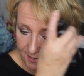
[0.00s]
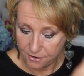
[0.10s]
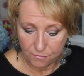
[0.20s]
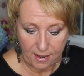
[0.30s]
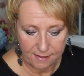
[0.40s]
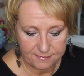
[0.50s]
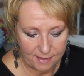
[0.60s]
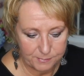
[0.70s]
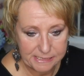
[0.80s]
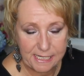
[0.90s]
hair as
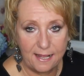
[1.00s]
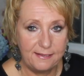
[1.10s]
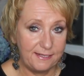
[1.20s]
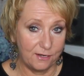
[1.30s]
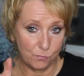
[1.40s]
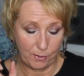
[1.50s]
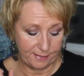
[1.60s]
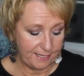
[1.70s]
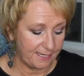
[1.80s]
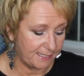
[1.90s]
I'm styling it
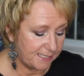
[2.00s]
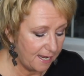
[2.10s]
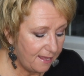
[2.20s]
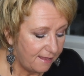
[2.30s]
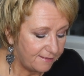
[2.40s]
with heat.